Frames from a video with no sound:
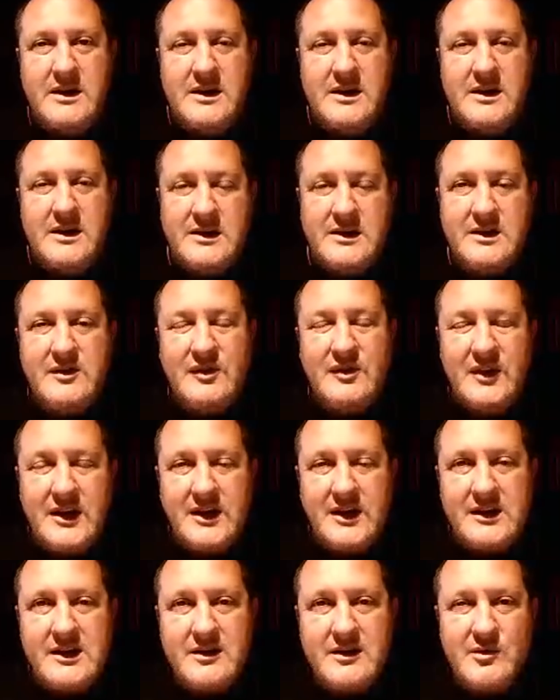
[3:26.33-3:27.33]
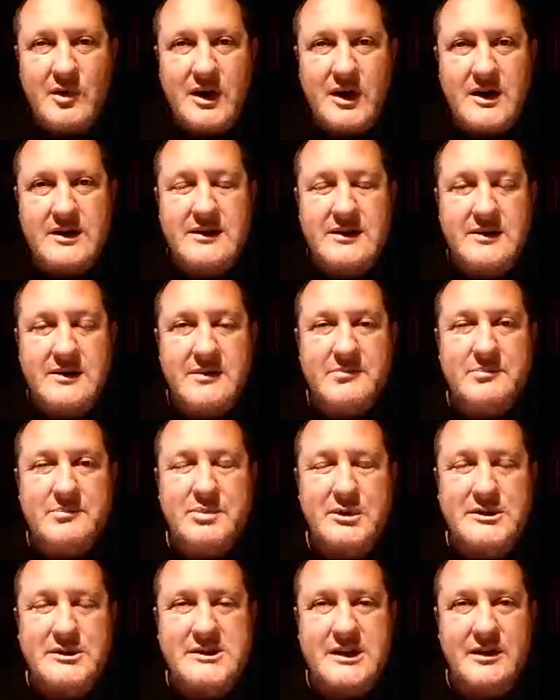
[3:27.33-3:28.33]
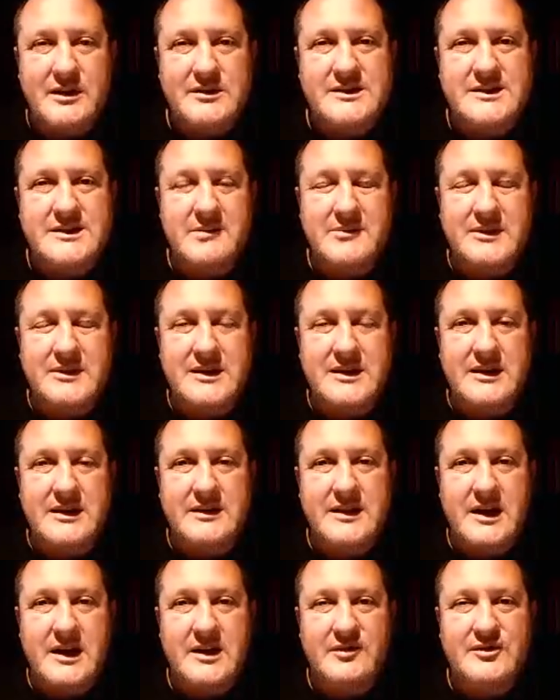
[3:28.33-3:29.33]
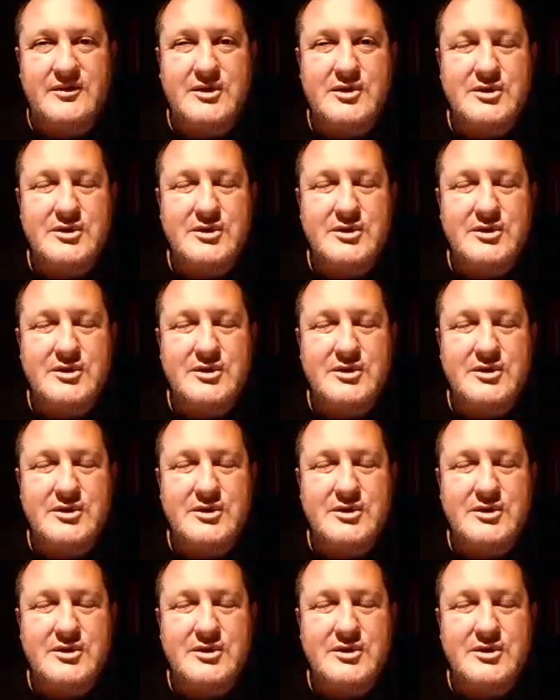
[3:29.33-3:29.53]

If anyone puts out something and they have